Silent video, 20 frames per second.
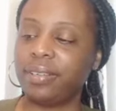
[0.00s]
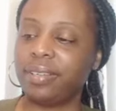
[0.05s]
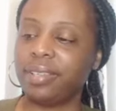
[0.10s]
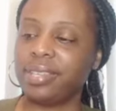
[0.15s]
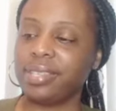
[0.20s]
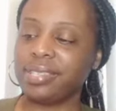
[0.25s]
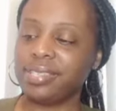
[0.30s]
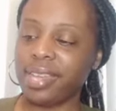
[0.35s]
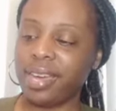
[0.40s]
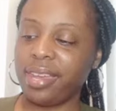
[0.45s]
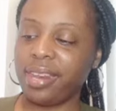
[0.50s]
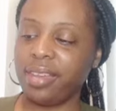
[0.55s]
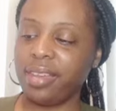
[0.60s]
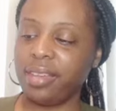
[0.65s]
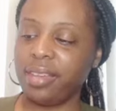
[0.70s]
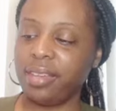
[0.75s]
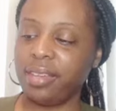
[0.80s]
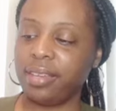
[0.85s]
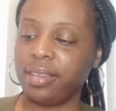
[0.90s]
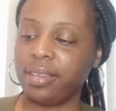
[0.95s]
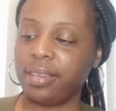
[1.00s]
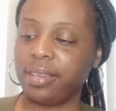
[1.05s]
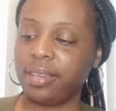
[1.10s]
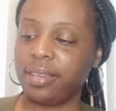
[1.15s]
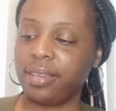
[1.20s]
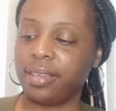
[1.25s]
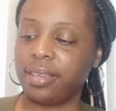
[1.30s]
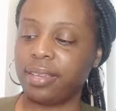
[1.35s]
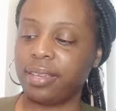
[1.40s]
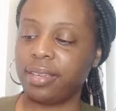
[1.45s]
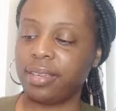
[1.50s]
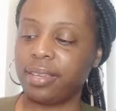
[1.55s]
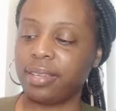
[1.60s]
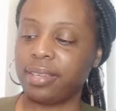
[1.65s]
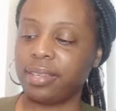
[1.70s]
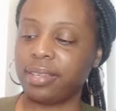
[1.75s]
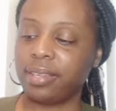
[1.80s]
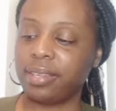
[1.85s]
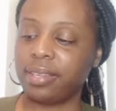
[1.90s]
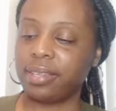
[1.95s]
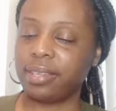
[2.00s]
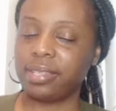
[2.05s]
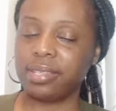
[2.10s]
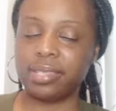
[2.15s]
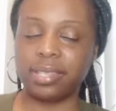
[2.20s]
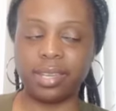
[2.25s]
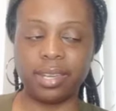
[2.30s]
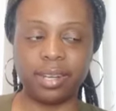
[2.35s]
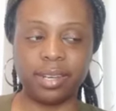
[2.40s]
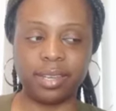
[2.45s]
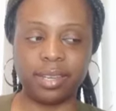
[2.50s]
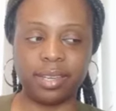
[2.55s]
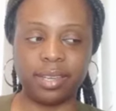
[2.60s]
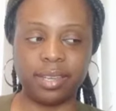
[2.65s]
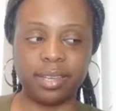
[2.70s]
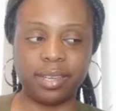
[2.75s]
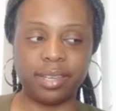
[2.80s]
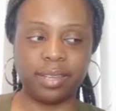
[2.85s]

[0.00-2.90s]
is that it? Is that it?